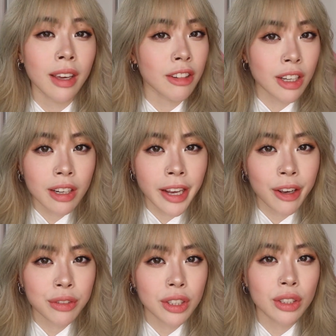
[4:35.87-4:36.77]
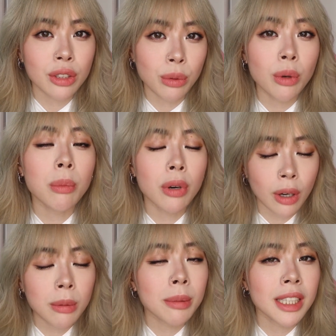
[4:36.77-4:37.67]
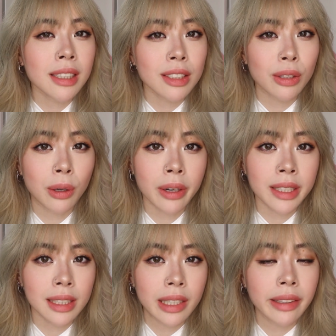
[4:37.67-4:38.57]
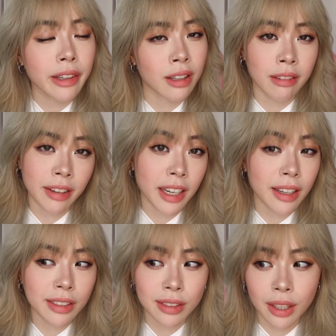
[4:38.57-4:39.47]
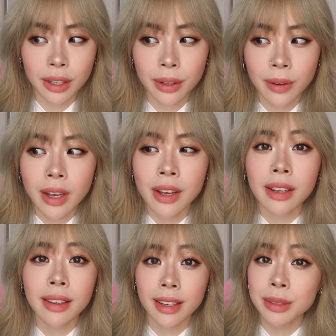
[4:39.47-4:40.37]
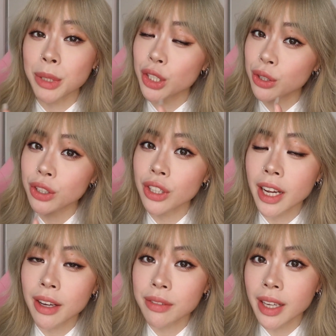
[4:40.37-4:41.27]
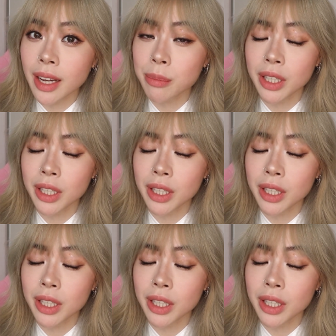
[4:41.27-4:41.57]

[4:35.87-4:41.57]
If you don't have this, you will probably need to quarantine in Korea. So yes, make sure you have that,